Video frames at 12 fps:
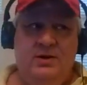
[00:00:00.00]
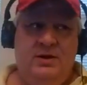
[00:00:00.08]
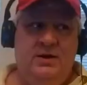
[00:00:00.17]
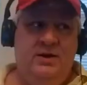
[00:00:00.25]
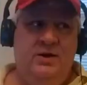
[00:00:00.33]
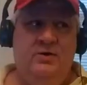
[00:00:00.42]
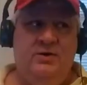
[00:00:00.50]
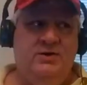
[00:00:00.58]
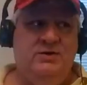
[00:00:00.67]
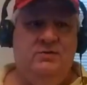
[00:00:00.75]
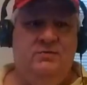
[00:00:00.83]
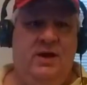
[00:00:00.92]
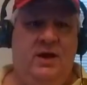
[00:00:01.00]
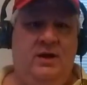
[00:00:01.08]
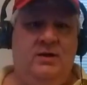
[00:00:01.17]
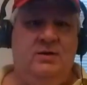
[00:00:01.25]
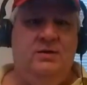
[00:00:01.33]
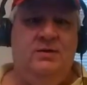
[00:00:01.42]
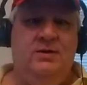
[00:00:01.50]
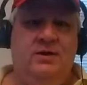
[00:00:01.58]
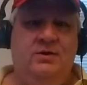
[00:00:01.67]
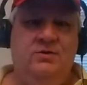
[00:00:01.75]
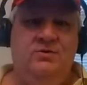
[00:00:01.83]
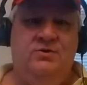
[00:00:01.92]
Here in Savannah, they
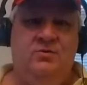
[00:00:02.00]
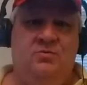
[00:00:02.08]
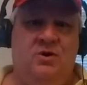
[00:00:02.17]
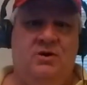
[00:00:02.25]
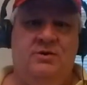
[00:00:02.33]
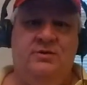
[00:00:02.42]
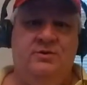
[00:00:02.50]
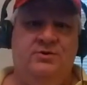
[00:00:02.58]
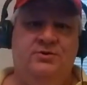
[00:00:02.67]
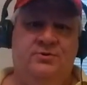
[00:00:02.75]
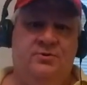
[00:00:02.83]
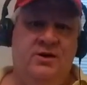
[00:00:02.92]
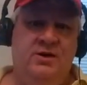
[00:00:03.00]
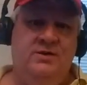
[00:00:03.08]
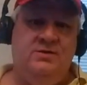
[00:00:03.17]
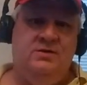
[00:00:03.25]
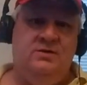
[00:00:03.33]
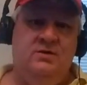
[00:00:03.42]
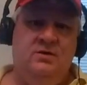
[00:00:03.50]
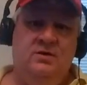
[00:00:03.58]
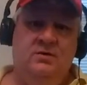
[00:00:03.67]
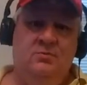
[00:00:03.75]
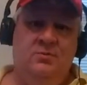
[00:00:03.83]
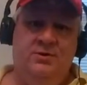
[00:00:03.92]
used to walk the streets
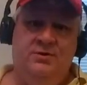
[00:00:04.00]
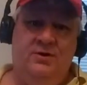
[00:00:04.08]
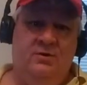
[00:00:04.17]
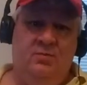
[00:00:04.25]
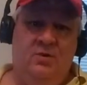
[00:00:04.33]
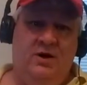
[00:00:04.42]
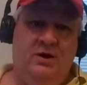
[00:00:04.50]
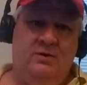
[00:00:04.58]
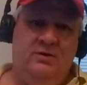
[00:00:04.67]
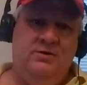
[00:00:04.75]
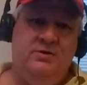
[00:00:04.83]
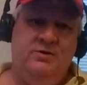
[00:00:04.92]
with their wares.